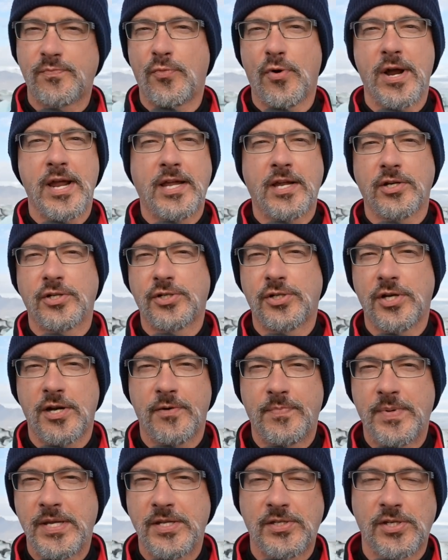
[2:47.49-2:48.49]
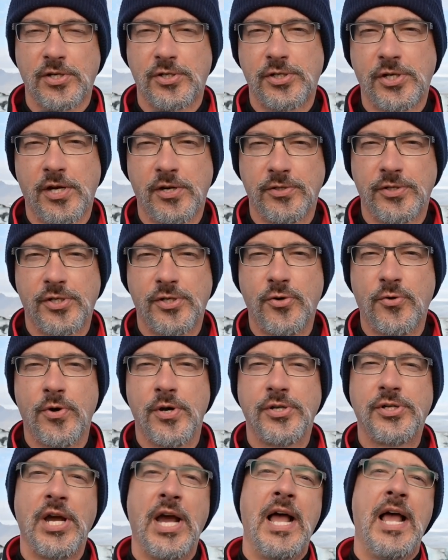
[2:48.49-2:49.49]
break a share, piece of shared
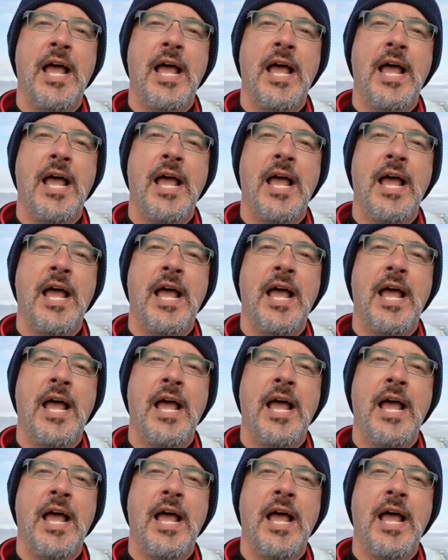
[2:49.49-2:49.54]
storage,